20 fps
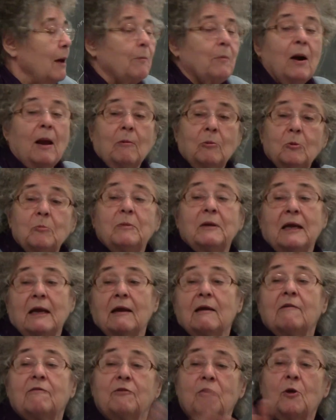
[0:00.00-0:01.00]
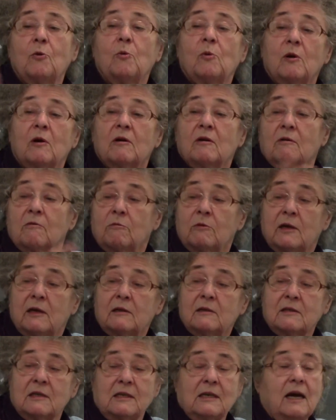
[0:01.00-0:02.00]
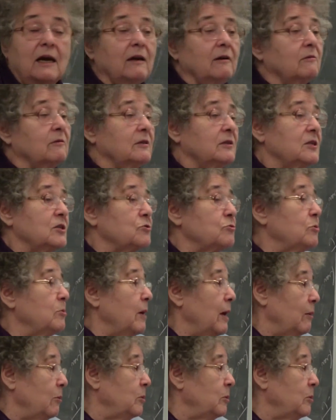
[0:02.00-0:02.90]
Probably if there were a real denier in this room,